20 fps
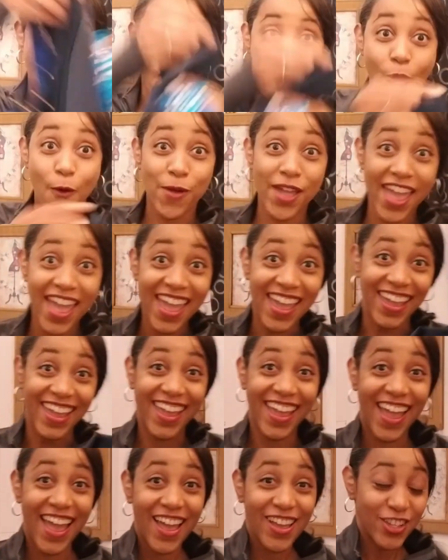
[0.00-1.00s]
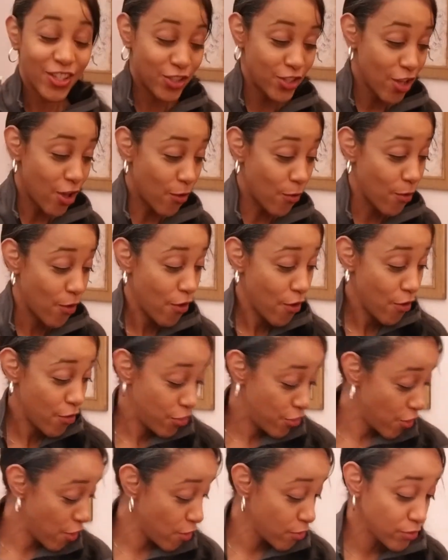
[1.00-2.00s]
Okay, so
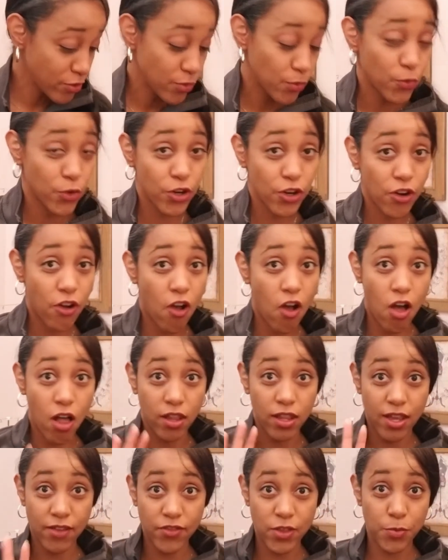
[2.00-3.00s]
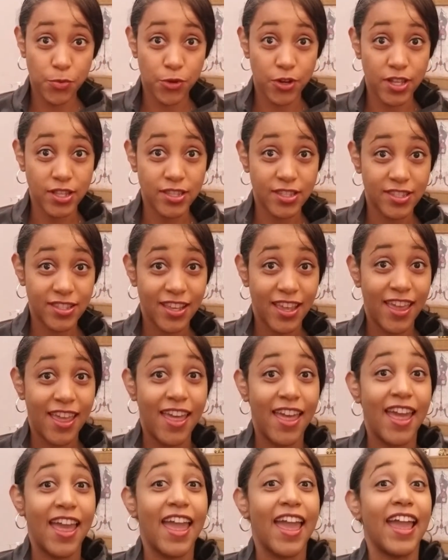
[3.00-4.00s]
those were all of the prints,
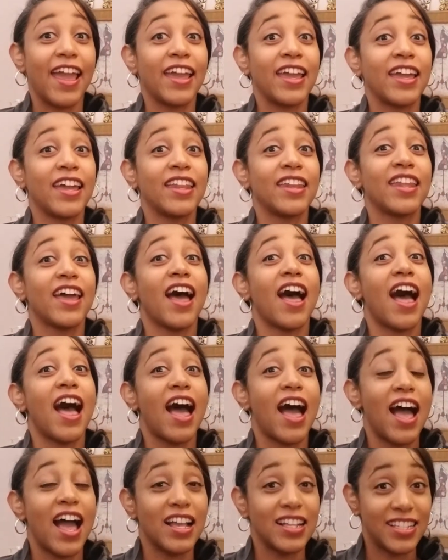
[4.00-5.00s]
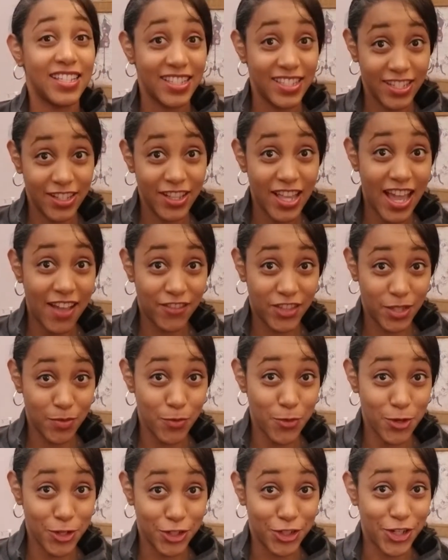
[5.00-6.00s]
and I still have some
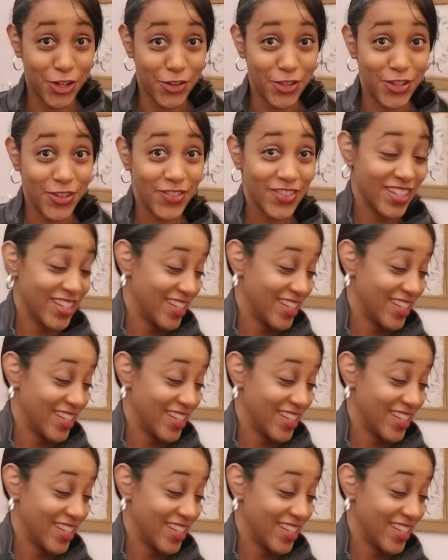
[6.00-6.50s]
more to show you.